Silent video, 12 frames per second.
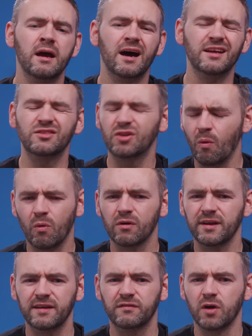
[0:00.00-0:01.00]
And don't
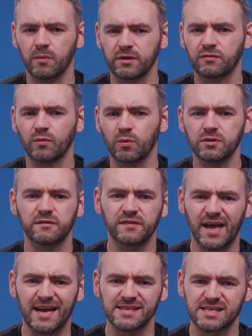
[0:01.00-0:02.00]
worry if going through all of
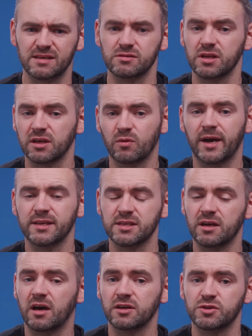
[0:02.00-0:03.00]
that sounds like quite
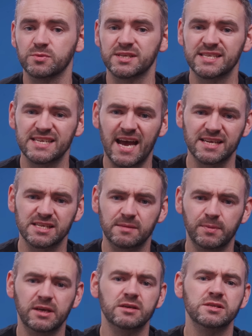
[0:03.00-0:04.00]
an arduous task,
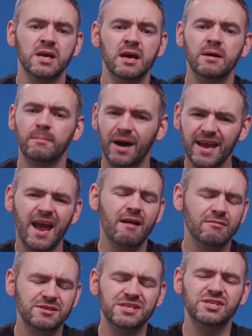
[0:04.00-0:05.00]
because
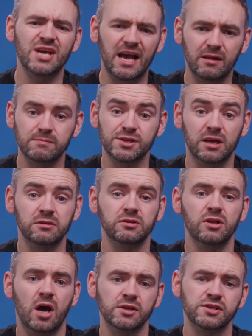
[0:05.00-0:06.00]
MyHeritage helps a
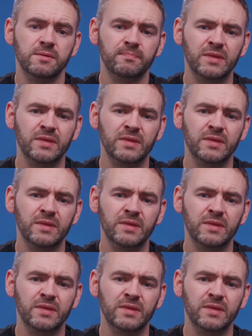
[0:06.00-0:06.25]
lot.